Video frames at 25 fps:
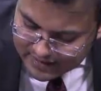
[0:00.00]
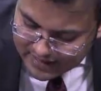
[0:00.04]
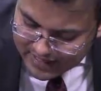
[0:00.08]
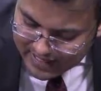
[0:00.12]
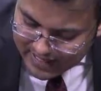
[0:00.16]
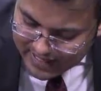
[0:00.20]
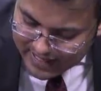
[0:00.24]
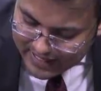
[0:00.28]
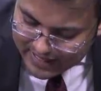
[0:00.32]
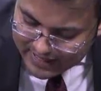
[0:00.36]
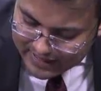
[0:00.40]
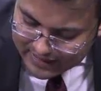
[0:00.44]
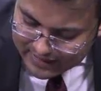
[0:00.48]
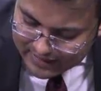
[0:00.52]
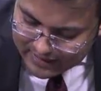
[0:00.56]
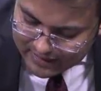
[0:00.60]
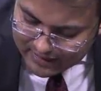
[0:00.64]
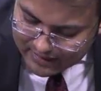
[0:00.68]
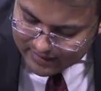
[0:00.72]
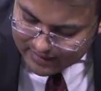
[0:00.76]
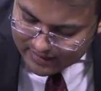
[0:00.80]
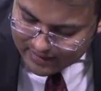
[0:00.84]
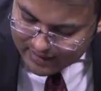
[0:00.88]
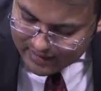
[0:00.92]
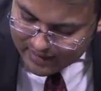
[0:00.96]
and
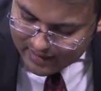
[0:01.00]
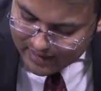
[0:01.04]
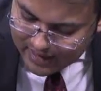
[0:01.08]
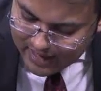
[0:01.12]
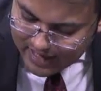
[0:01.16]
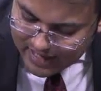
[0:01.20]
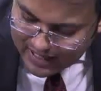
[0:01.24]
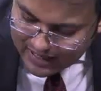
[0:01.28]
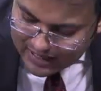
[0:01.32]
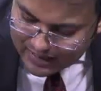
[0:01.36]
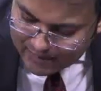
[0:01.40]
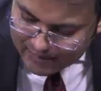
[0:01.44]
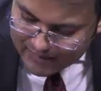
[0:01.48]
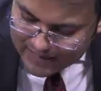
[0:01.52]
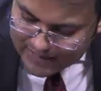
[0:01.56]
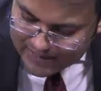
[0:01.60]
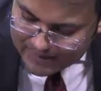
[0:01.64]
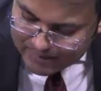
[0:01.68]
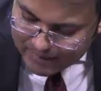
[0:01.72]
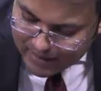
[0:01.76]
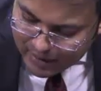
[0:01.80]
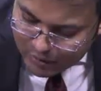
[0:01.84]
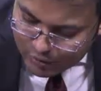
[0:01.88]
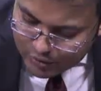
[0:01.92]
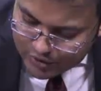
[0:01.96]
Hartmann's
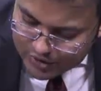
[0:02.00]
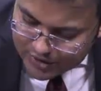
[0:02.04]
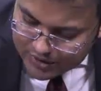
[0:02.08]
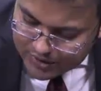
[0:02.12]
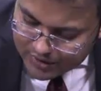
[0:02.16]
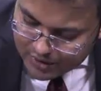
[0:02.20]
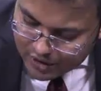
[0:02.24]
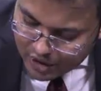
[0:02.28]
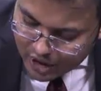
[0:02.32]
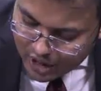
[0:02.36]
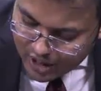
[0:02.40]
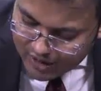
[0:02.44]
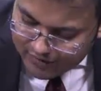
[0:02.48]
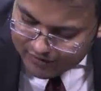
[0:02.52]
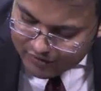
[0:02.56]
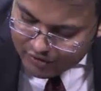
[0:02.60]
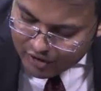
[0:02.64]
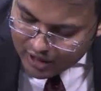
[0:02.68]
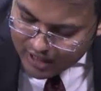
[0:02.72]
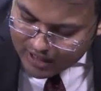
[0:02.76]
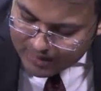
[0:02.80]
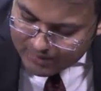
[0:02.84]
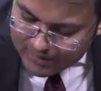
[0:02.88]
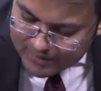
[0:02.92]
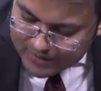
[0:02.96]
pouch of
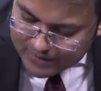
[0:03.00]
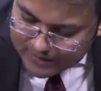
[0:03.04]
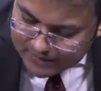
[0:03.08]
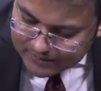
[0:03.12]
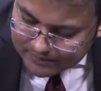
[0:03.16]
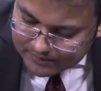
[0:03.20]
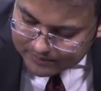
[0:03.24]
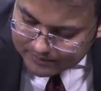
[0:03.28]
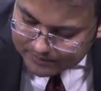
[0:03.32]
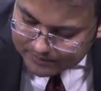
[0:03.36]
gallbladder.